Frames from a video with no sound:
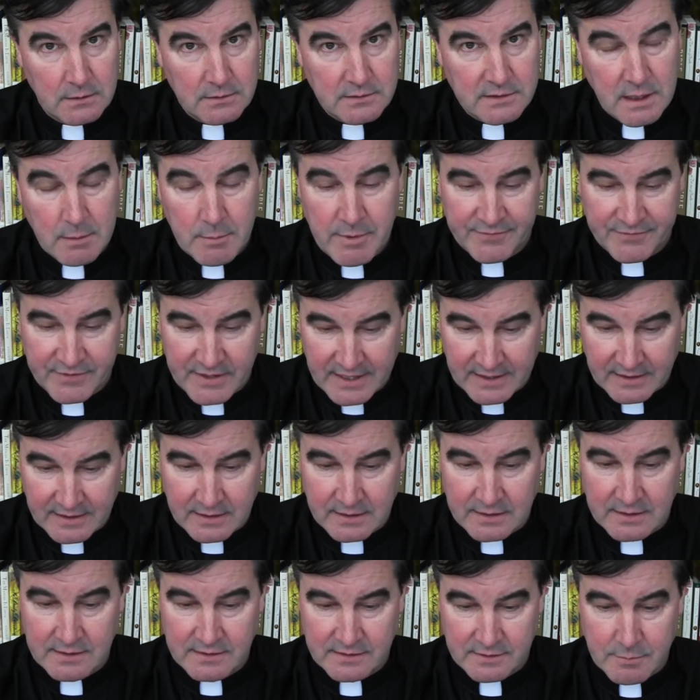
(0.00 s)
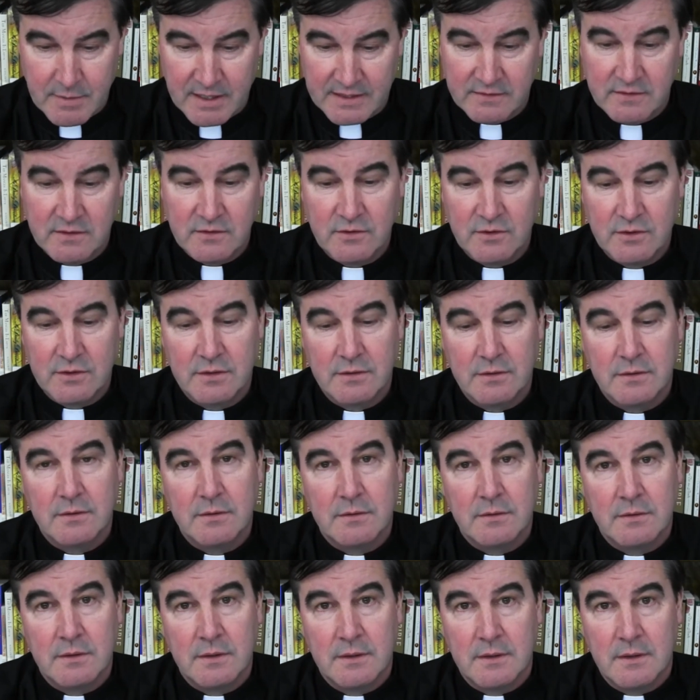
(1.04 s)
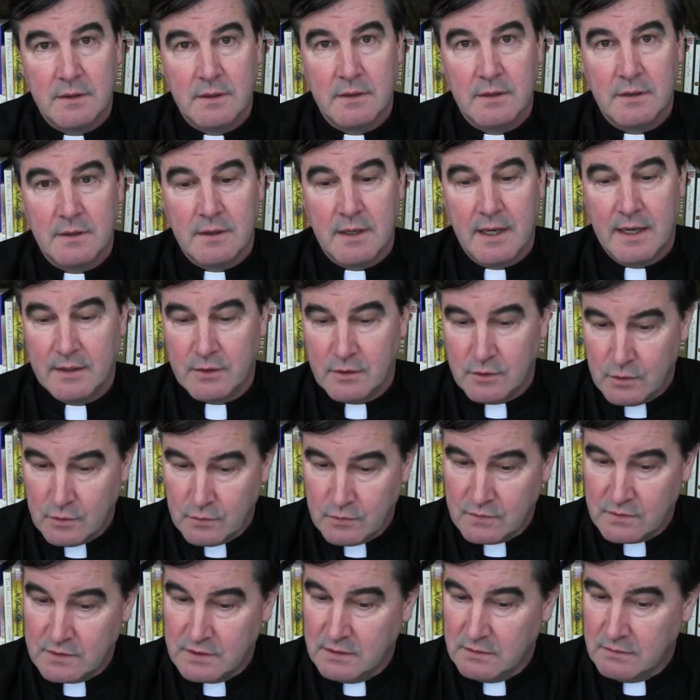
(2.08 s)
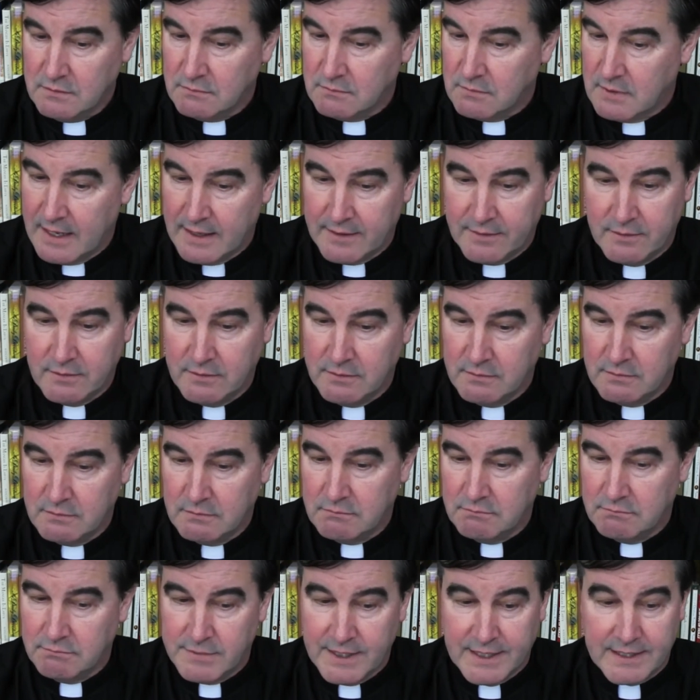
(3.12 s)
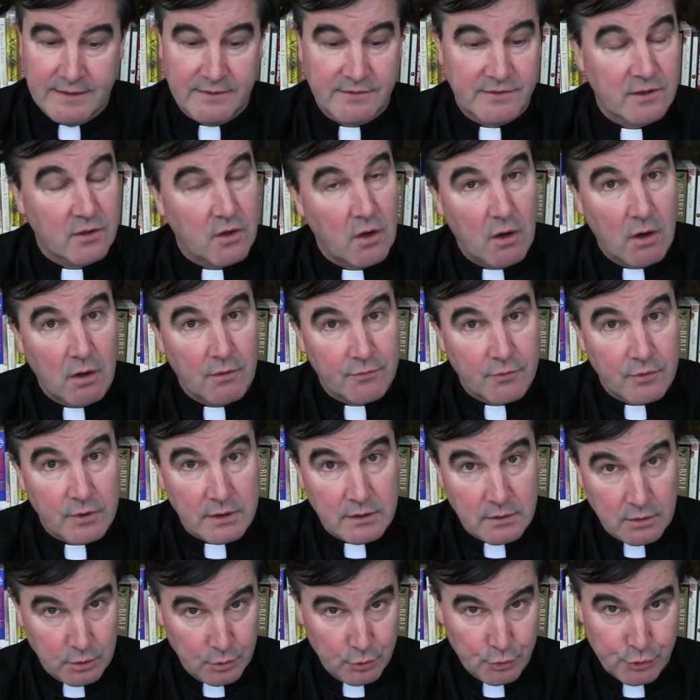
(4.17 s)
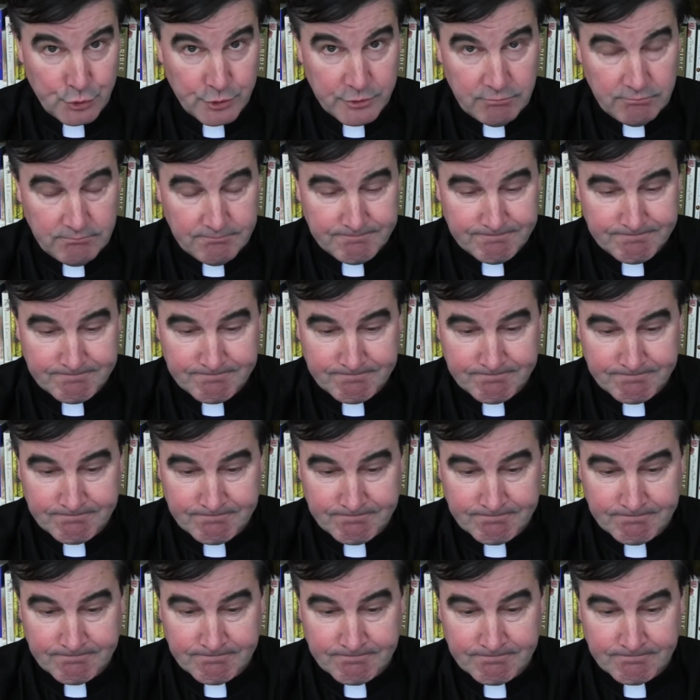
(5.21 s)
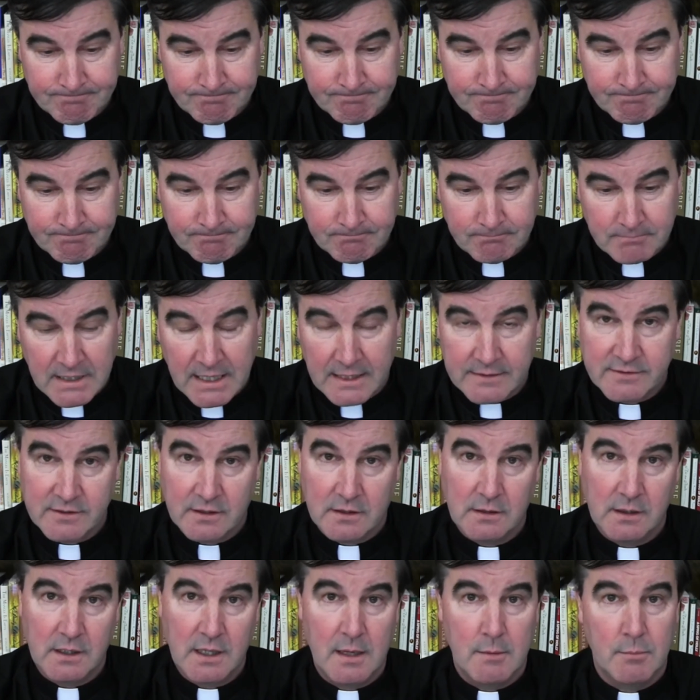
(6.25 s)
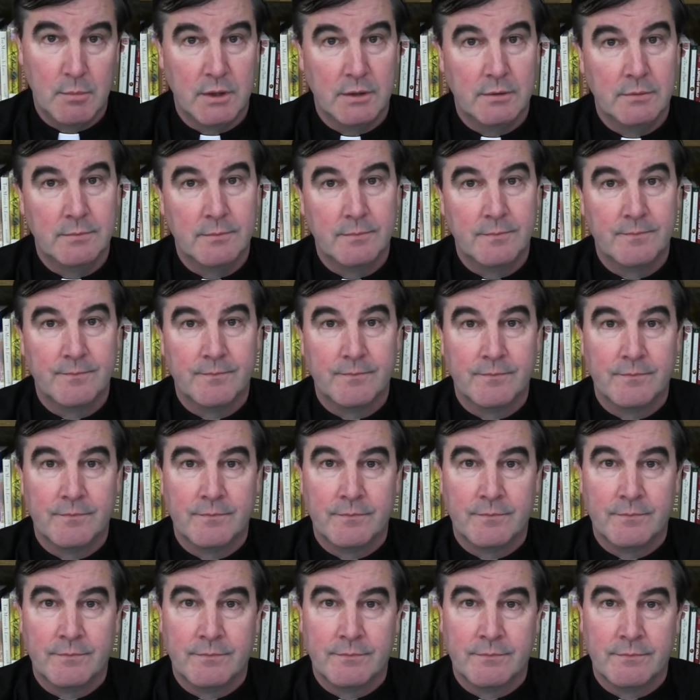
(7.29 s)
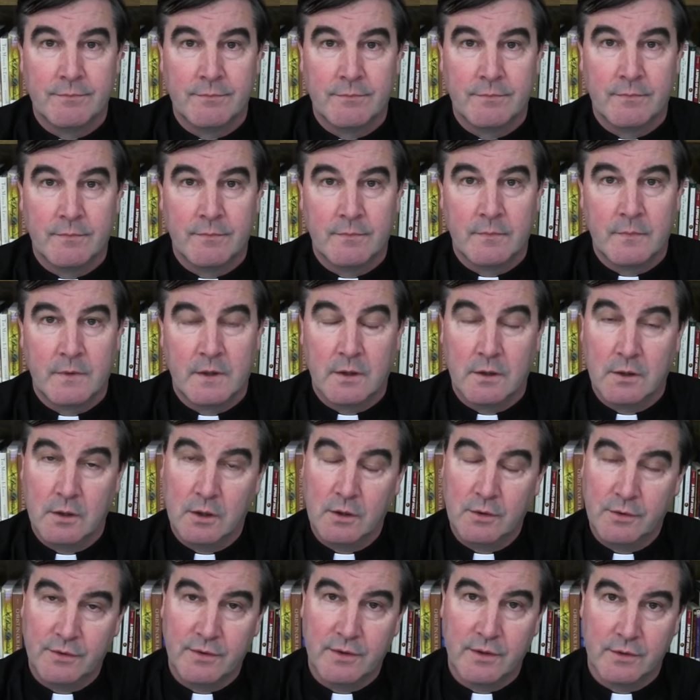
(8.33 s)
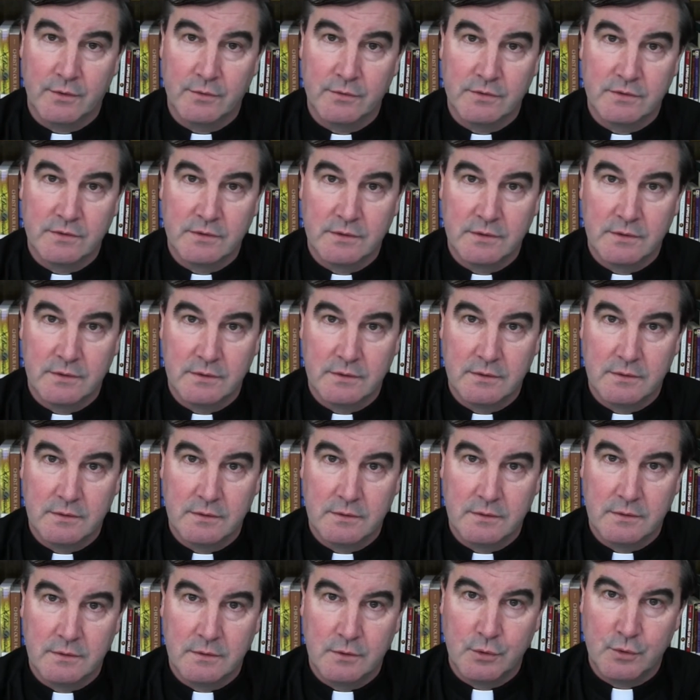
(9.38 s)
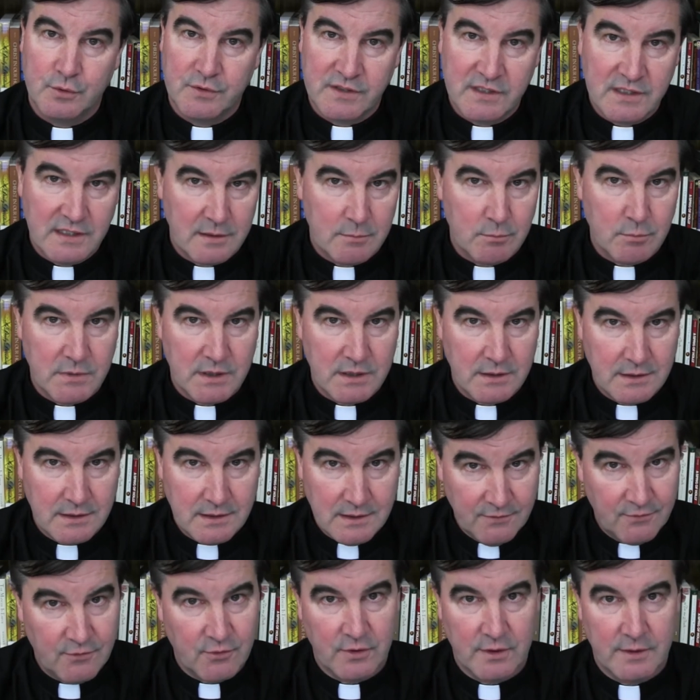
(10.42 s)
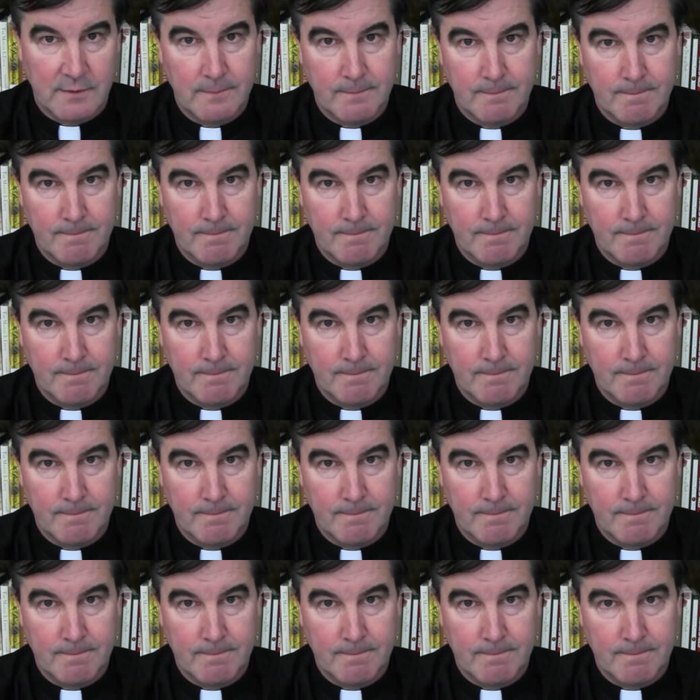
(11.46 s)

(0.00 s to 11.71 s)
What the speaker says: Some have taken his message and used it rather than as a call for inclusion, as a club to hurt those who seem different.